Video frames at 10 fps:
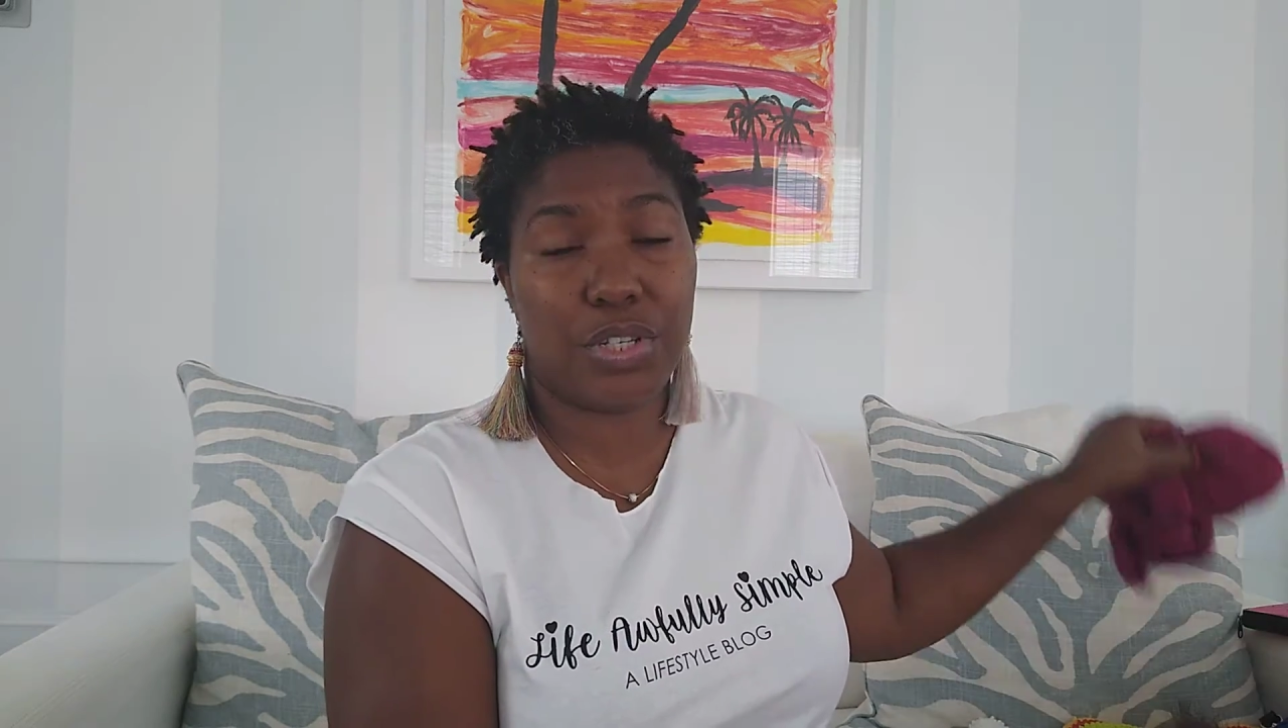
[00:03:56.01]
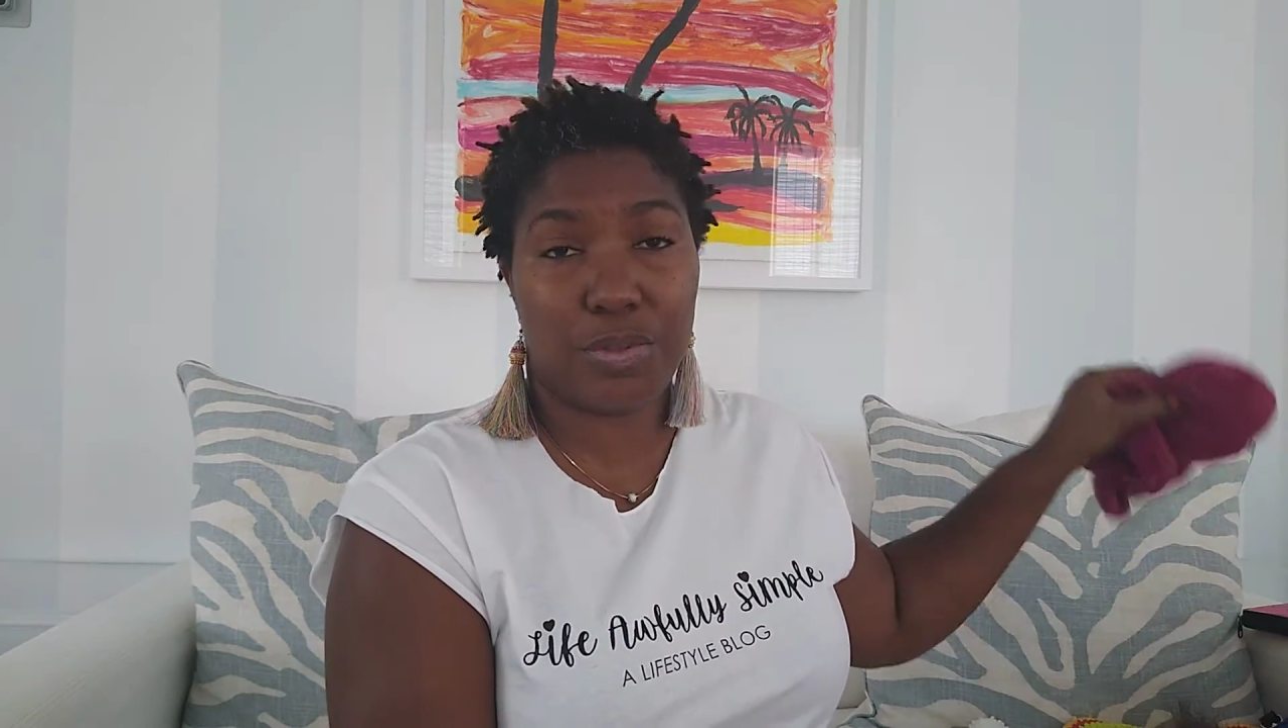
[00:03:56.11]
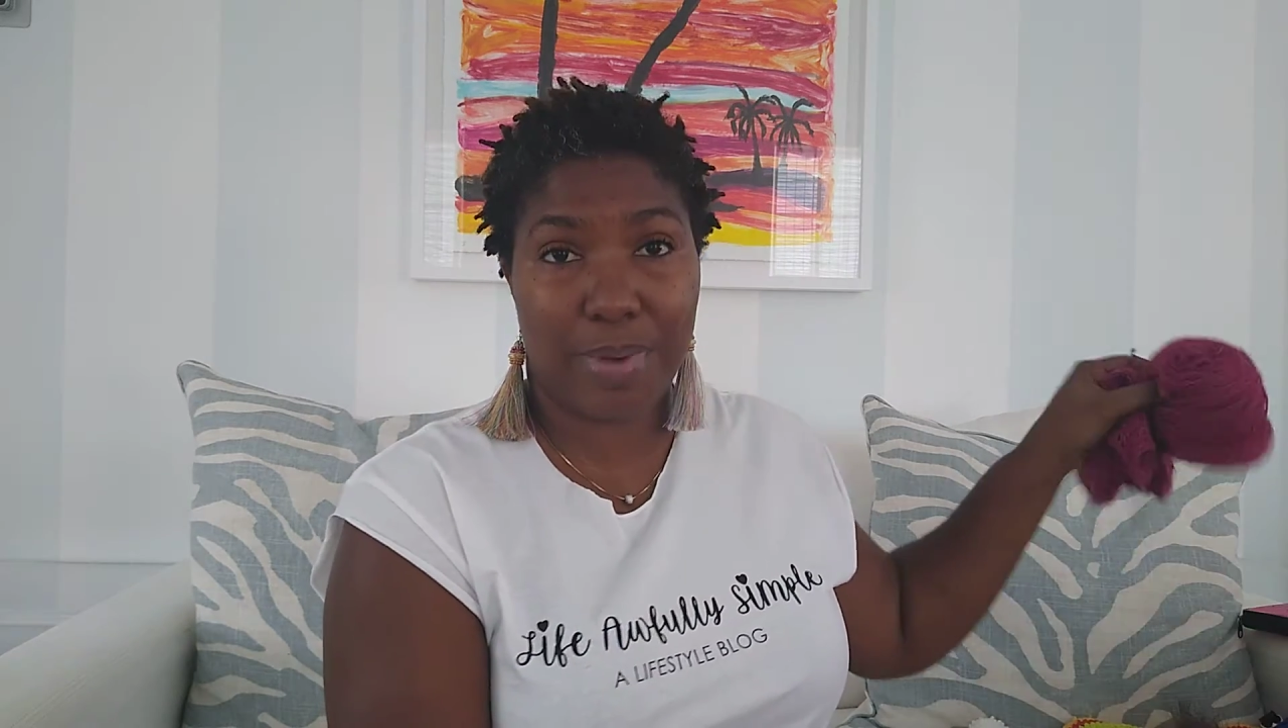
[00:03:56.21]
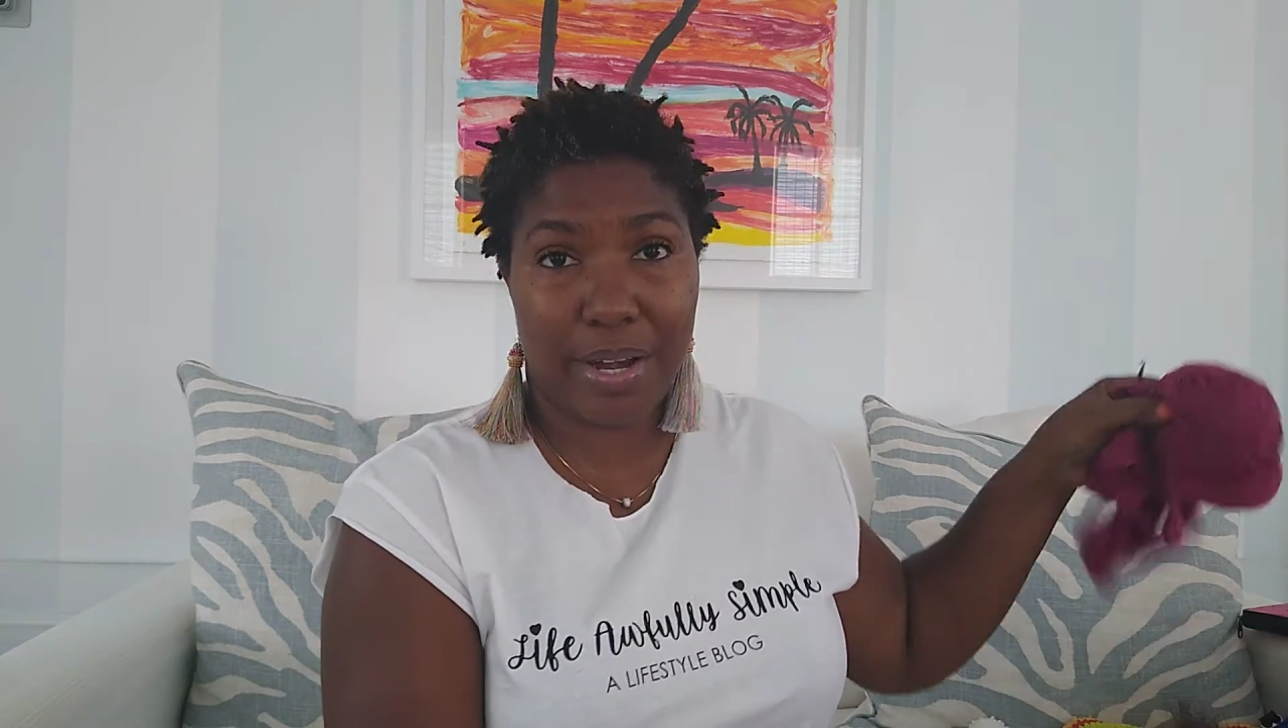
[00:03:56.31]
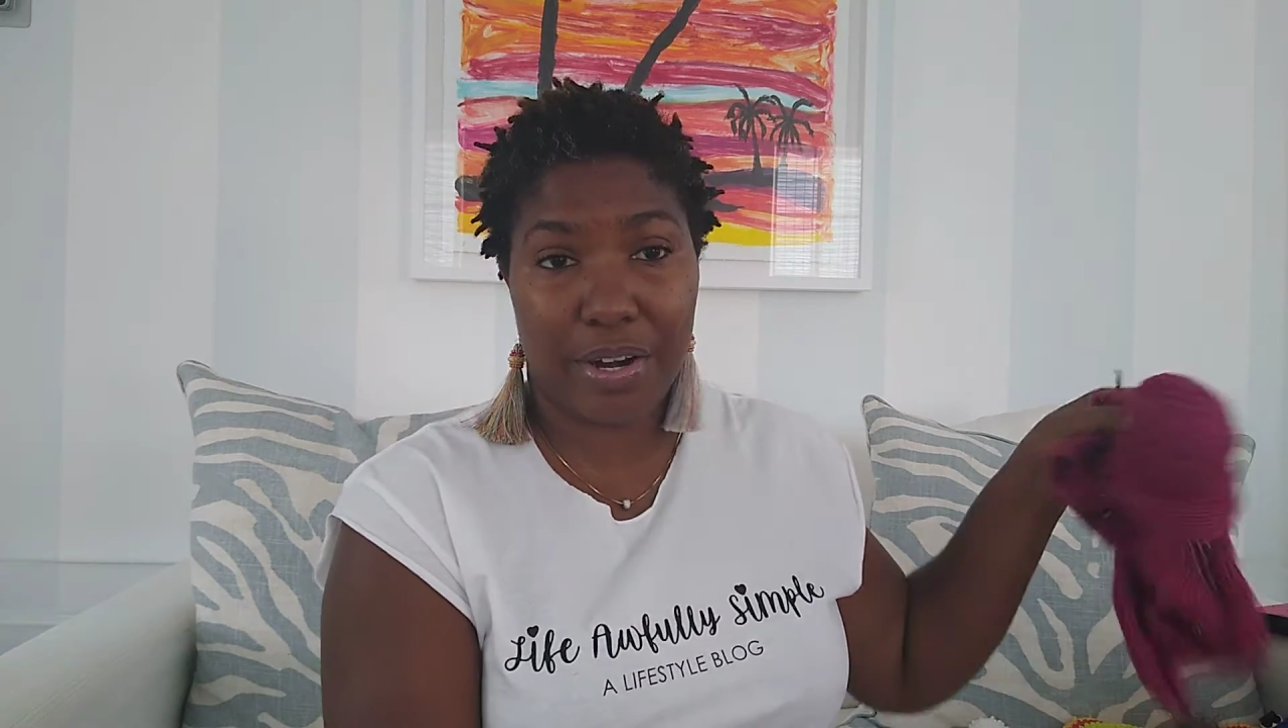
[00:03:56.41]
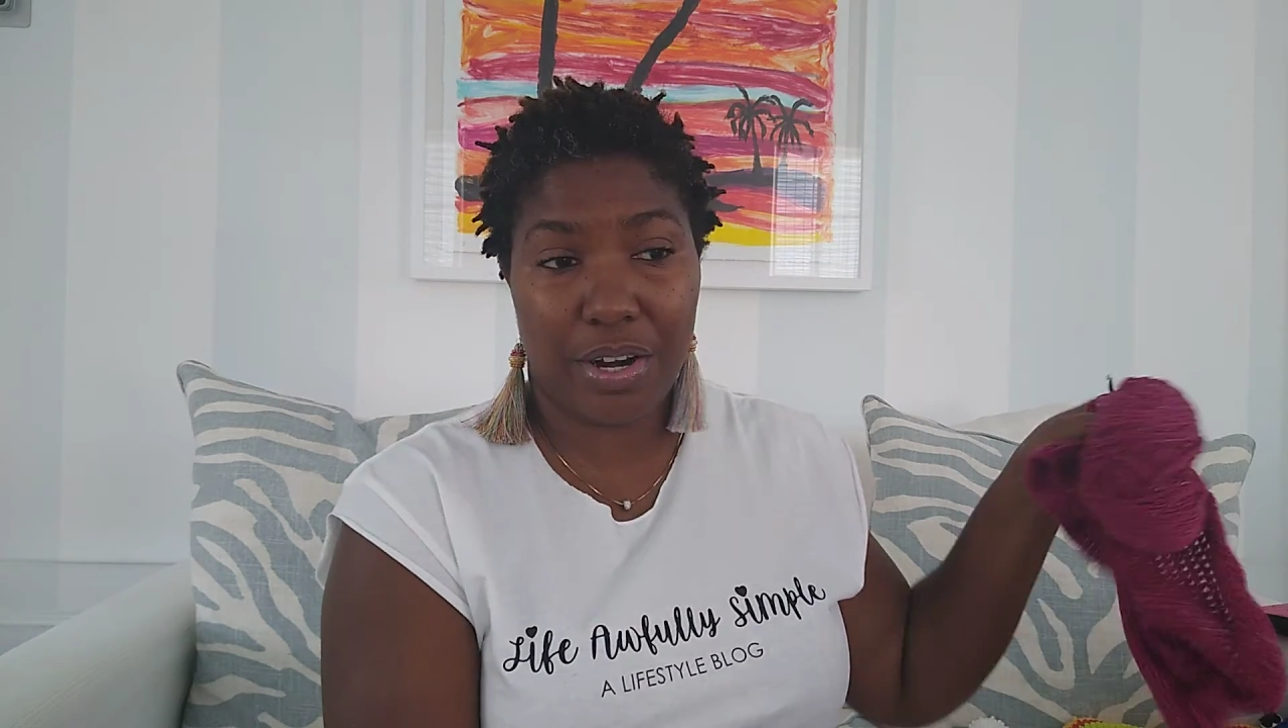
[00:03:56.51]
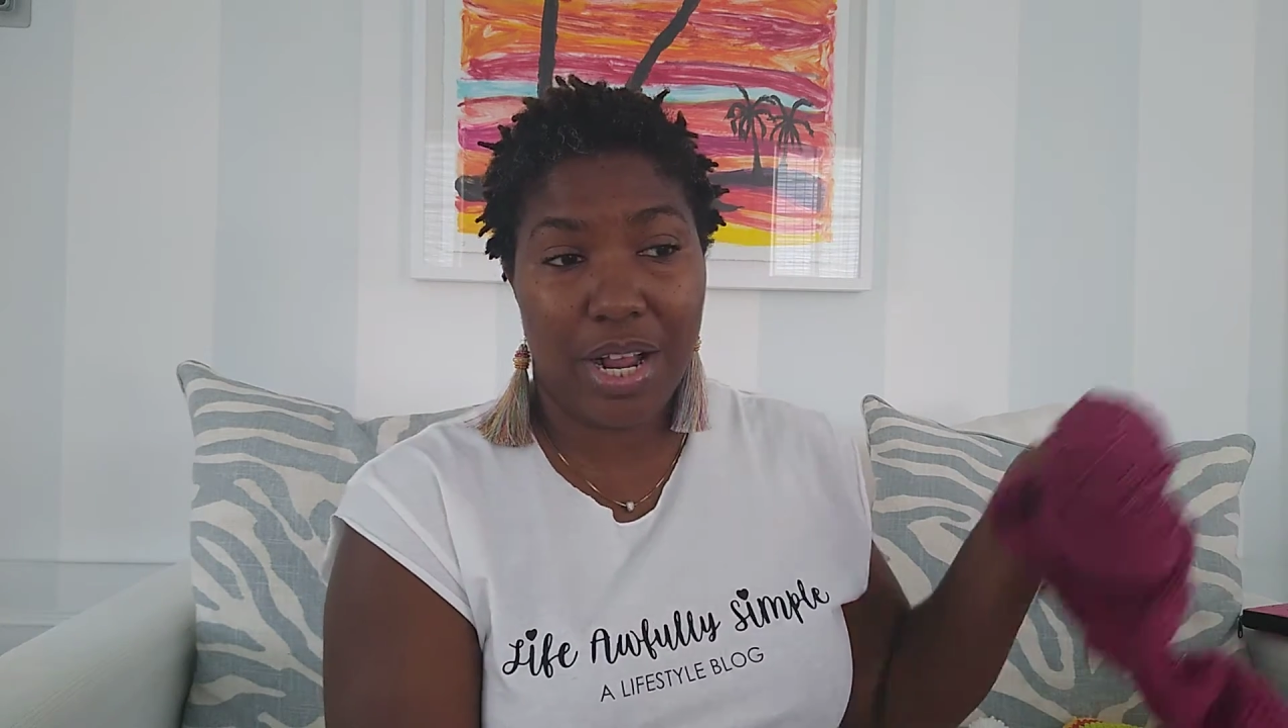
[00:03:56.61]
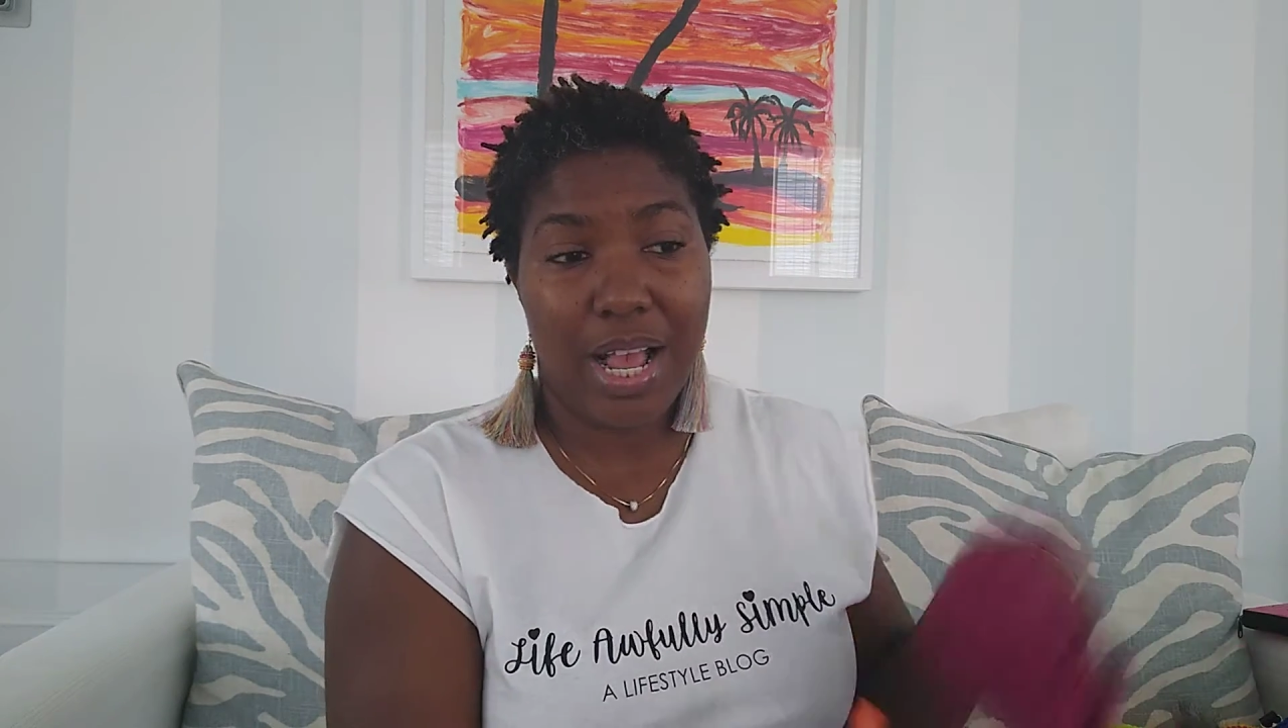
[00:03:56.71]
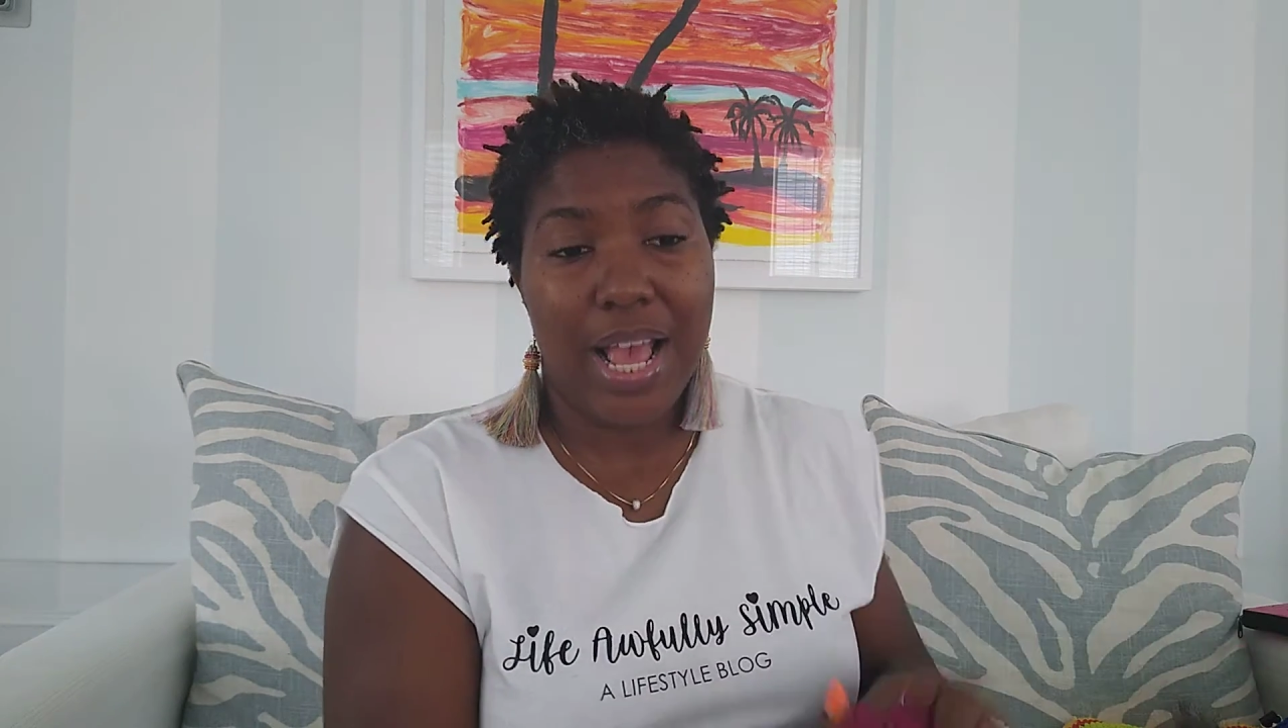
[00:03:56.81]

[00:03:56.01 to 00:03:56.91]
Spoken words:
sweater,